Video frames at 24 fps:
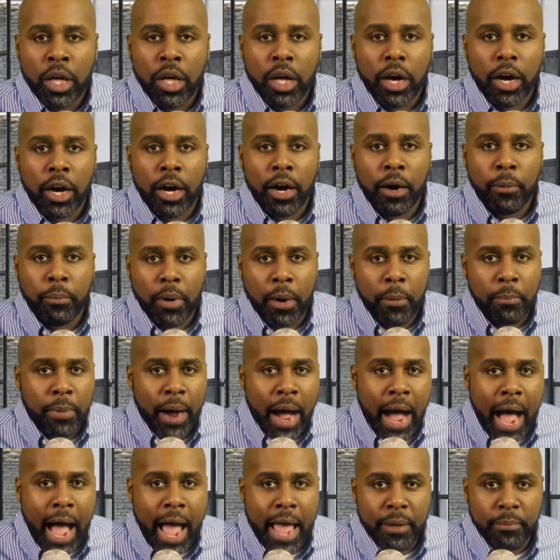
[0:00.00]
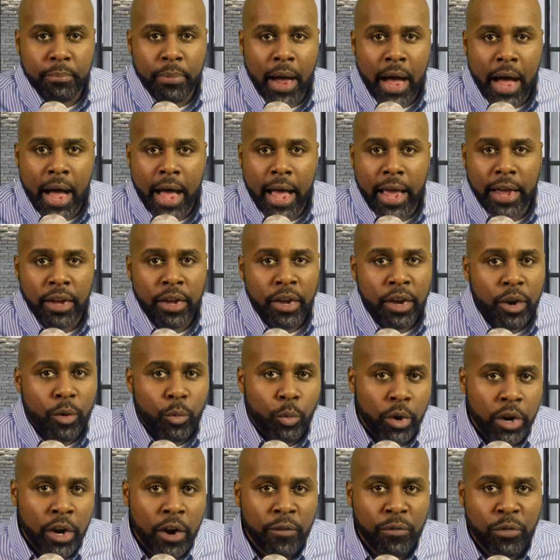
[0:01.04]
abide by
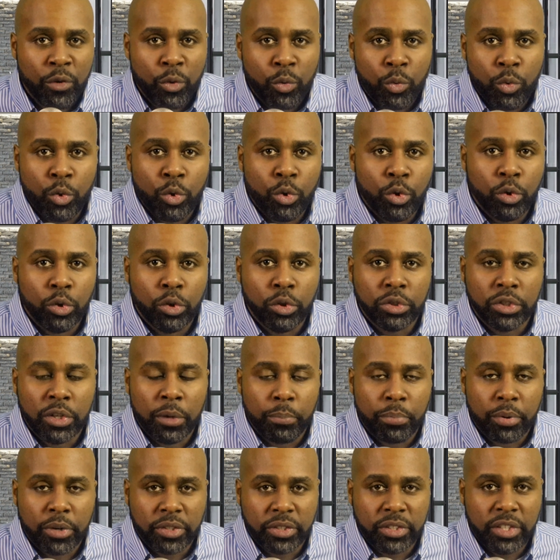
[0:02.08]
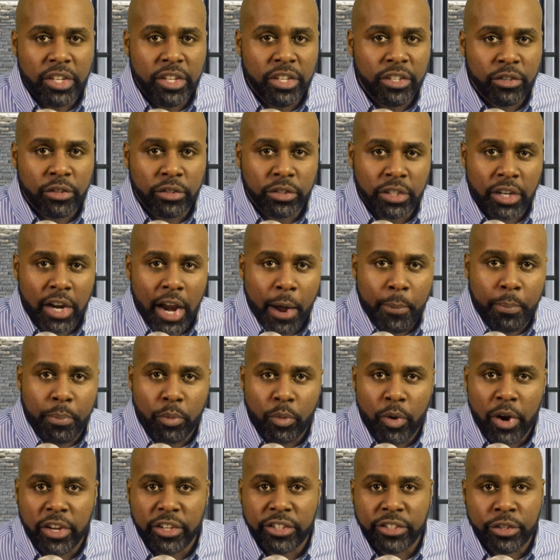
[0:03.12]
whatever rules and procedures and
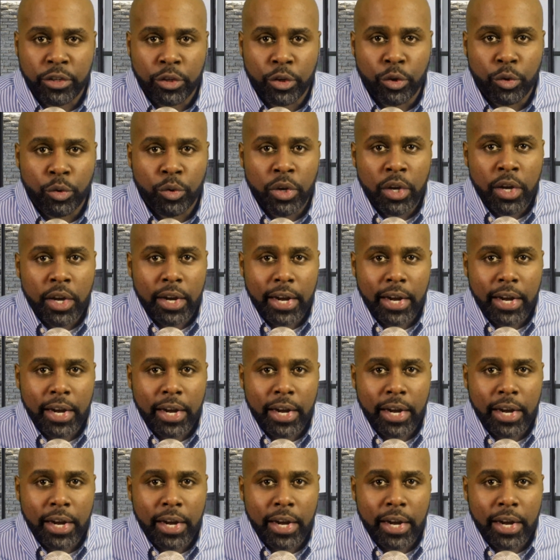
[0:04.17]
operational